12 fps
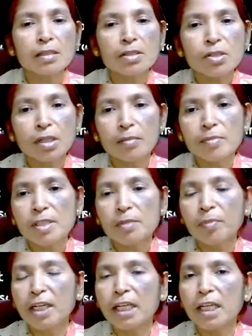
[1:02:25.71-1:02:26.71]

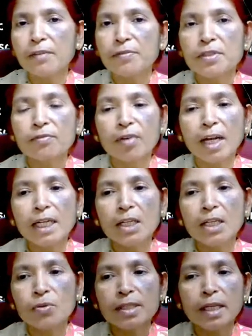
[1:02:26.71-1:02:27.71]
customs, beliefs,
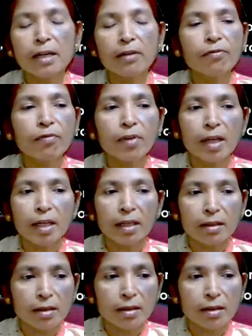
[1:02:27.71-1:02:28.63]
values, and faith.